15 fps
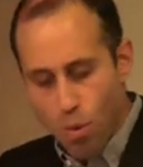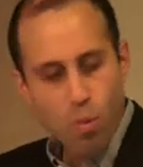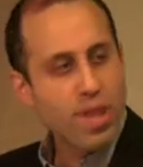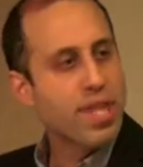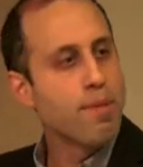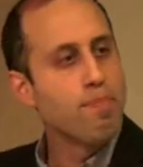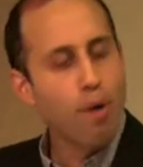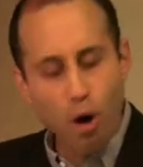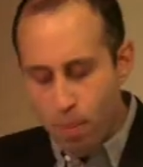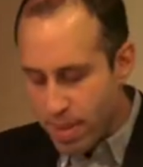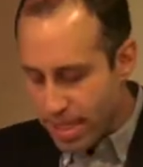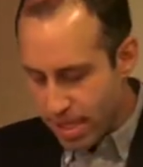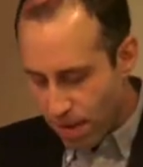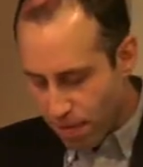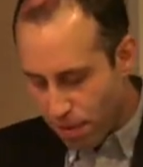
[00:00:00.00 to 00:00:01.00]
Within
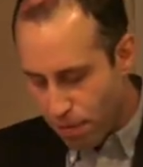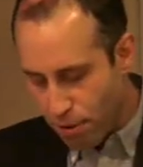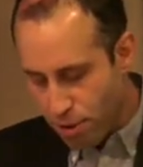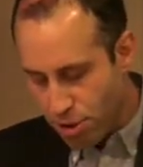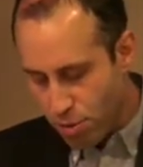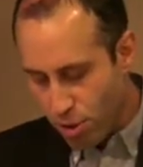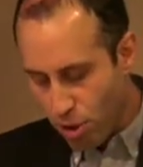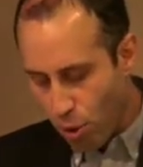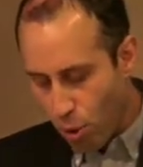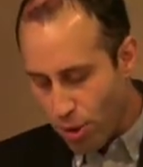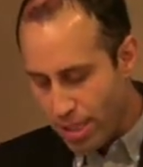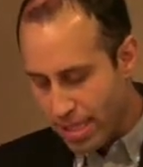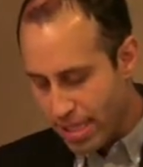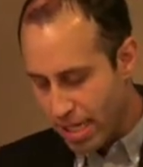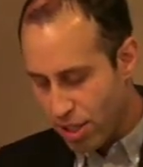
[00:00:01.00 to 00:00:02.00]
moments of the first
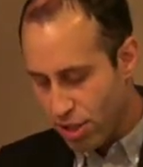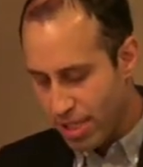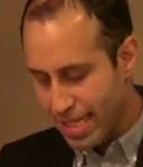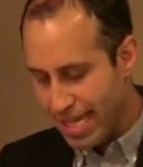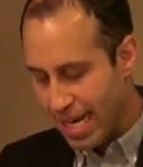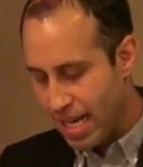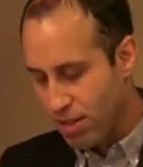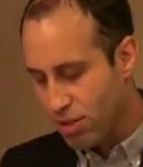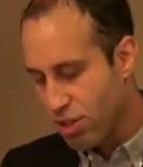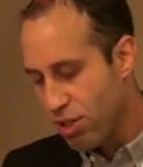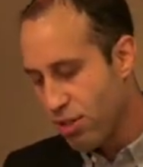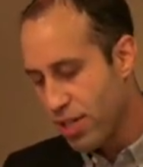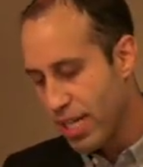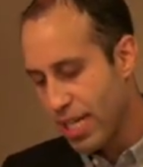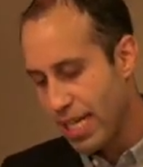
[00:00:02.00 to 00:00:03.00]
recording sessions in
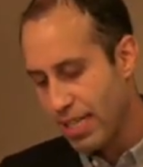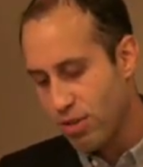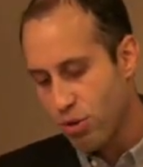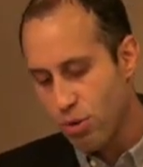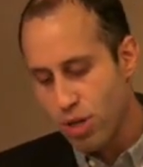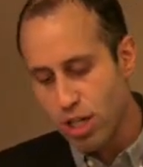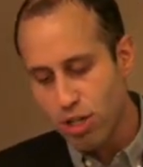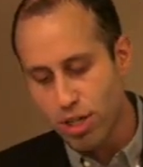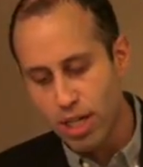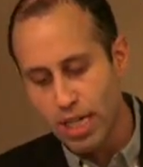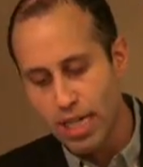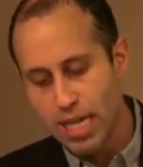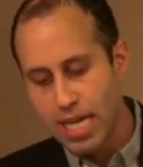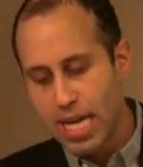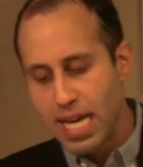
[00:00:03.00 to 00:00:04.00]
Algeria and Tunisia,
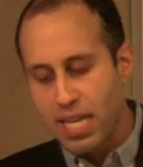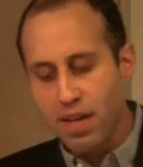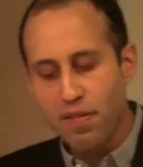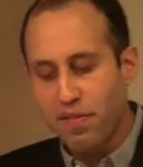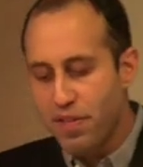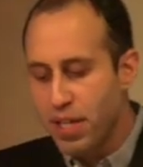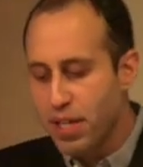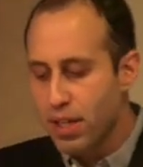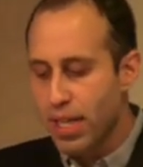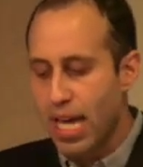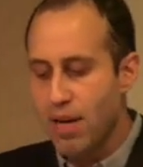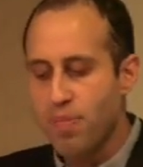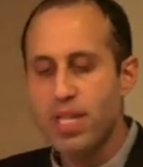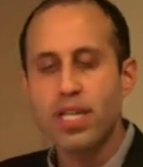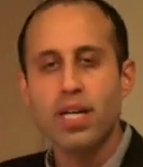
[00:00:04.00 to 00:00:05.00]
Yafil
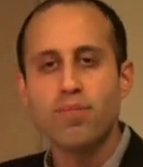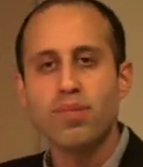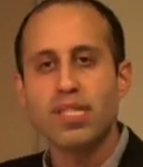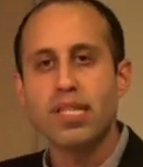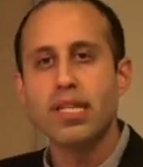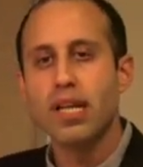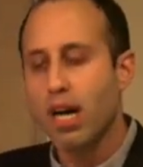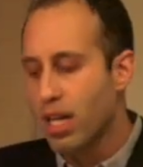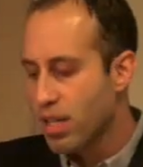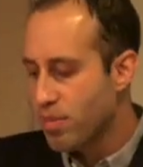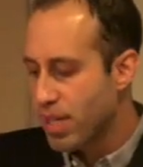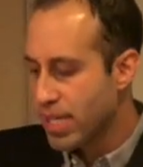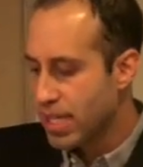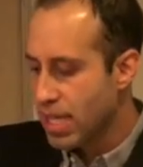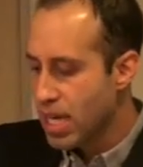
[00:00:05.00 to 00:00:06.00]
had become
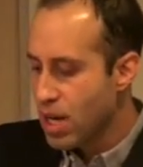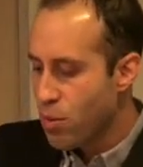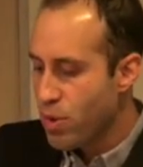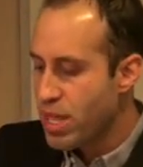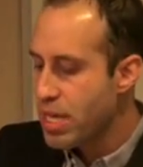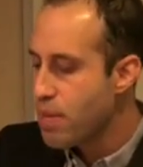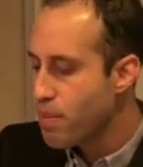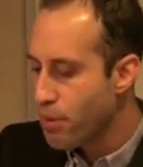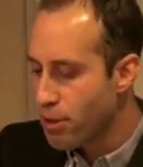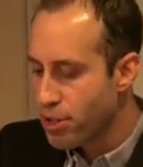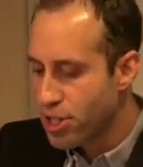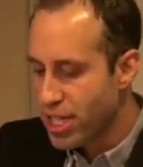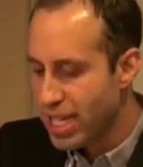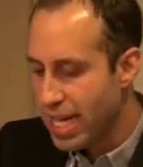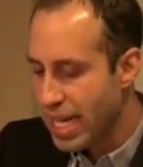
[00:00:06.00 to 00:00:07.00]
synonymous with the
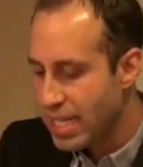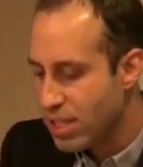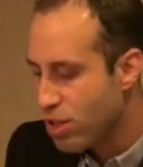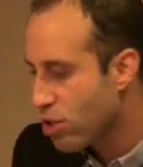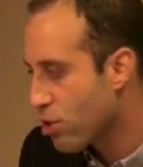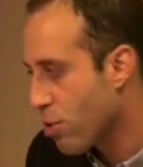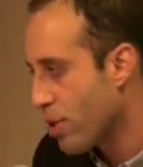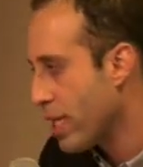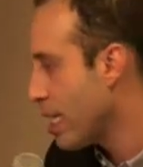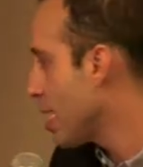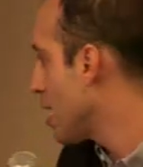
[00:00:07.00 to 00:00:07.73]
emergent industry